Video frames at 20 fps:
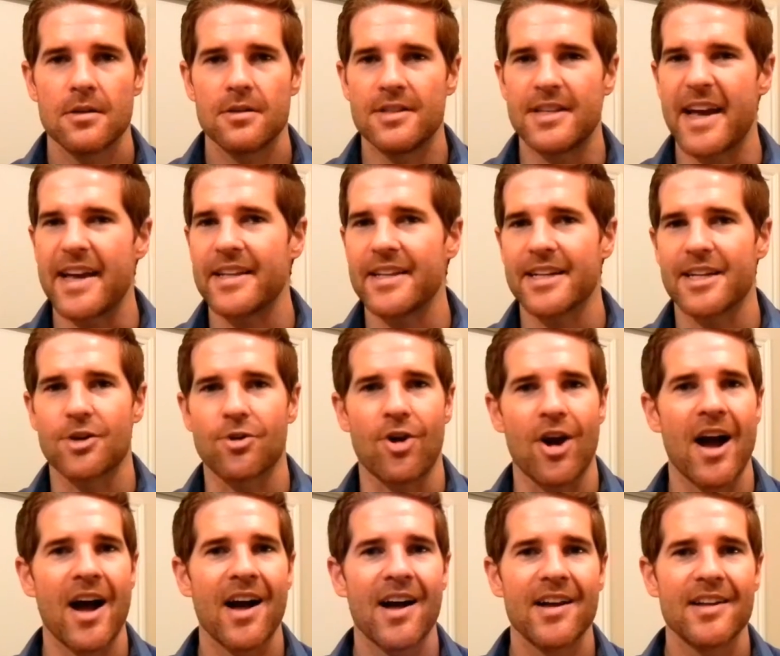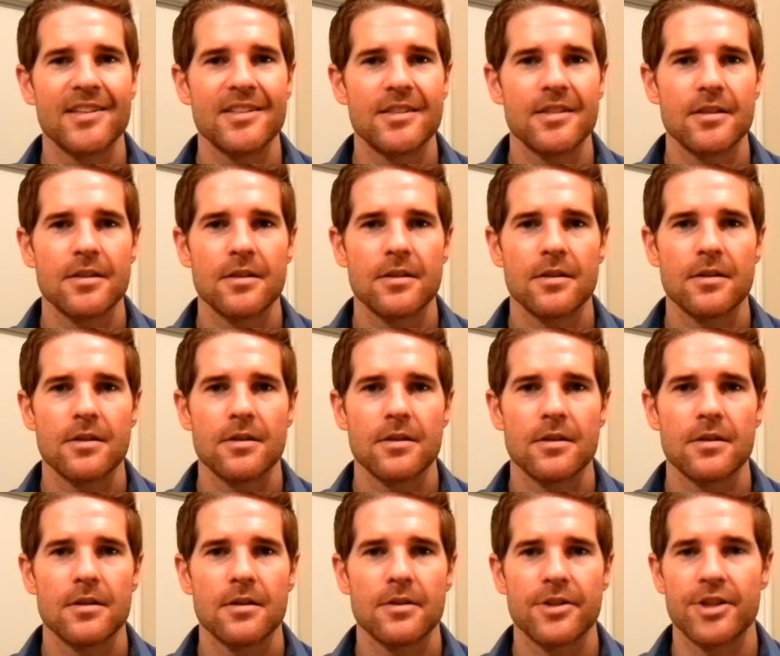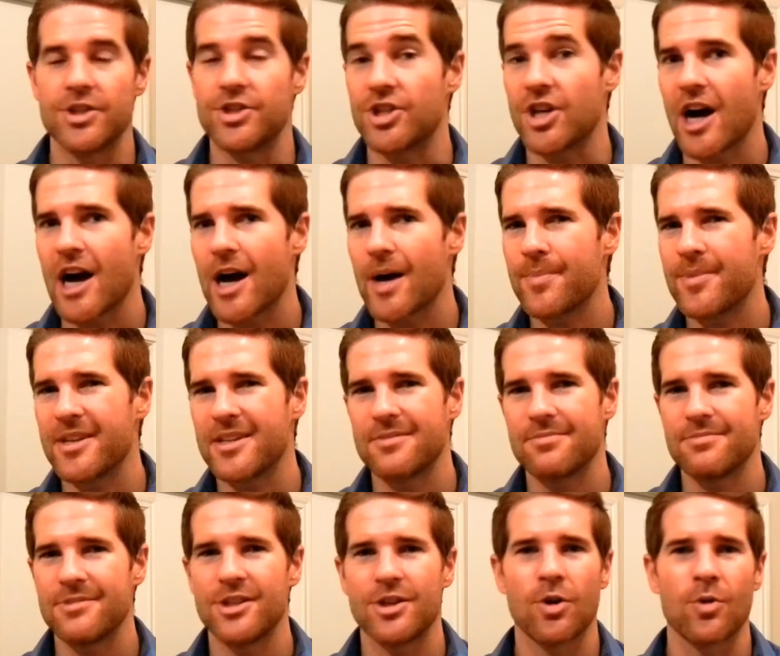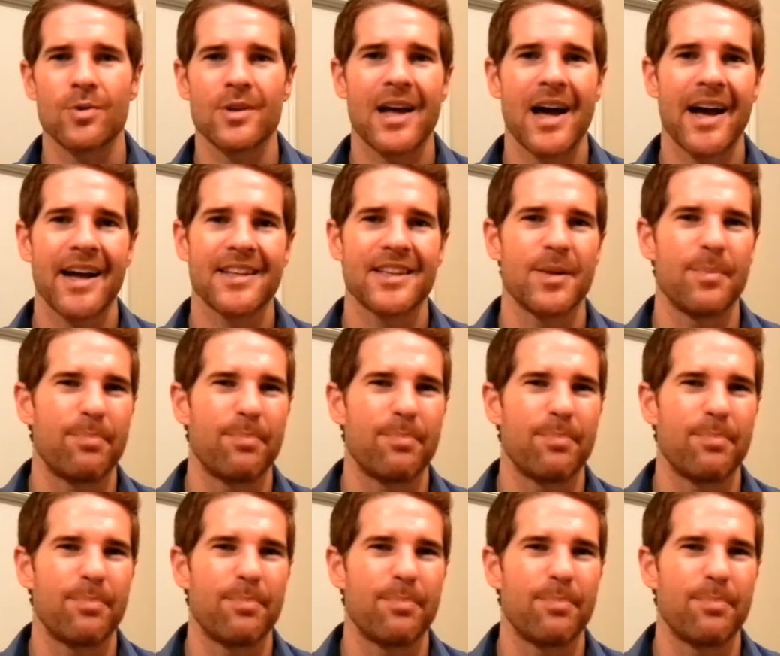daily grind, the job that you don't like,